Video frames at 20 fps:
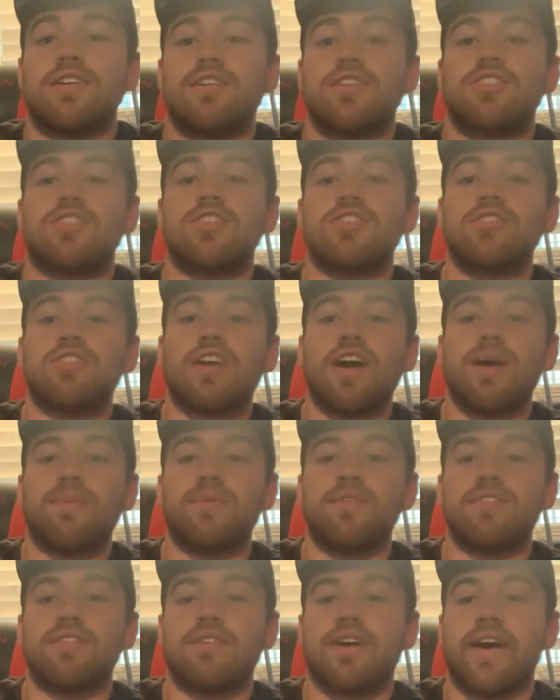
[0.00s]
sealed copy
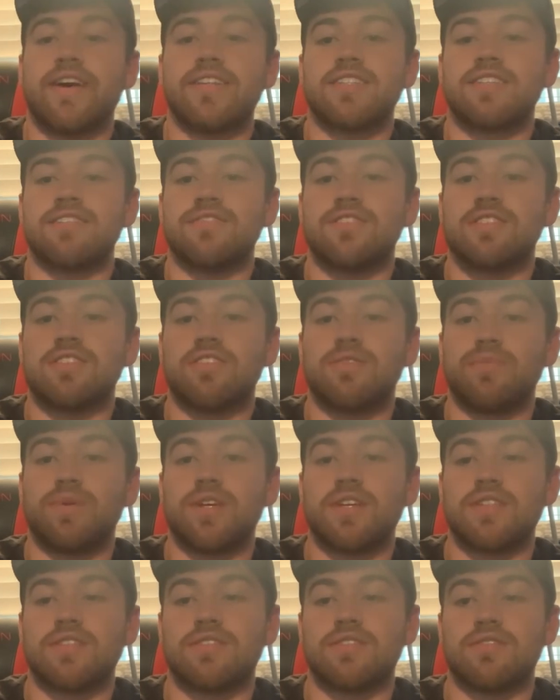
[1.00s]
of The Last of Us on
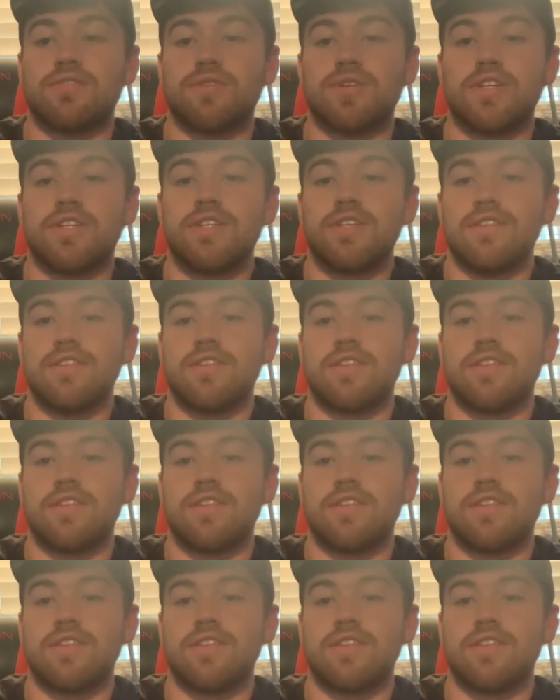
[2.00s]
PS3.